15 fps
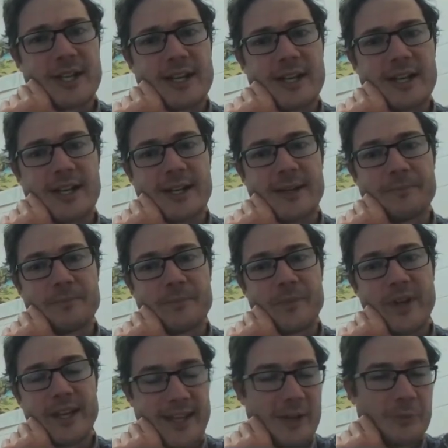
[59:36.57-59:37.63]
And
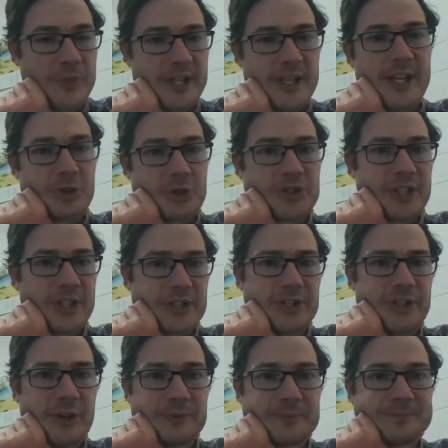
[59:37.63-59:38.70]
that would be interesting to
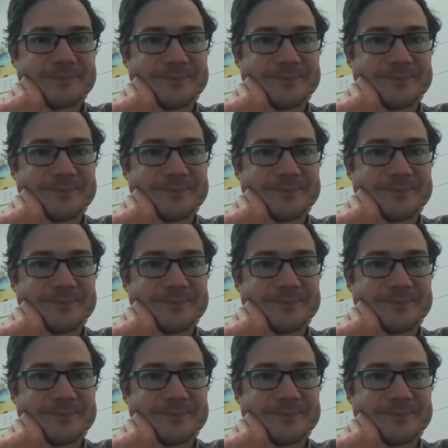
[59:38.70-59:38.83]
know.